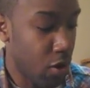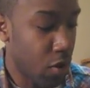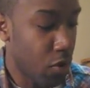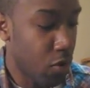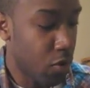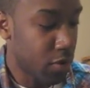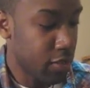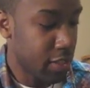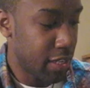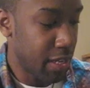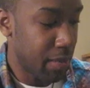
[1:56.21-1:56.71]
a
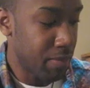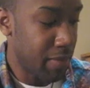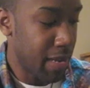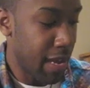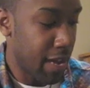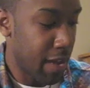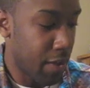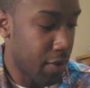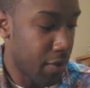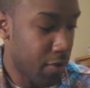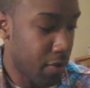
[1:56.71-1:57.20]
whole step
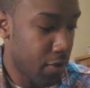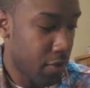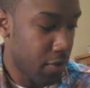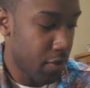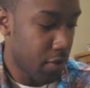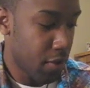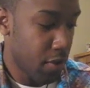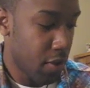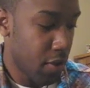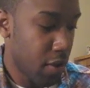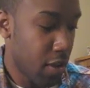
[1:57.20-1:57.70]
down,
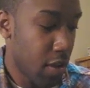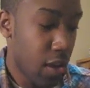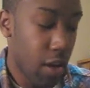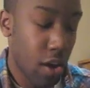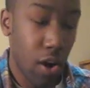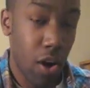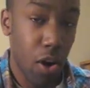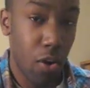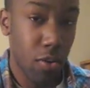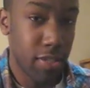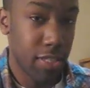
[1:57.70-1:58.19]

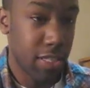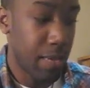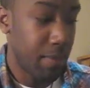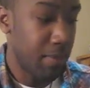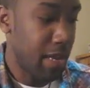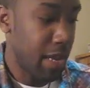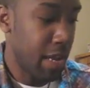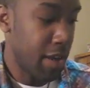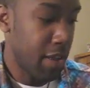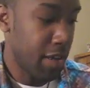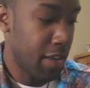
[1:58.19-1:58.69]

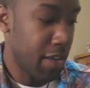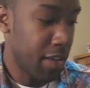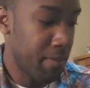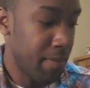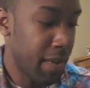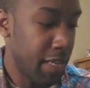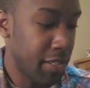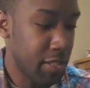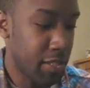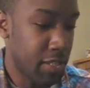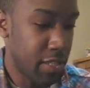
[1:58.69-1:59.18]
E
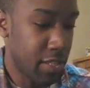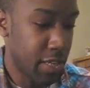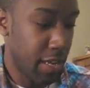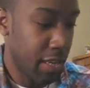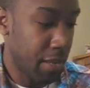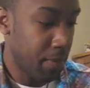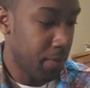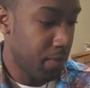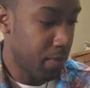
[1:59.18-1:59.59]
major shape,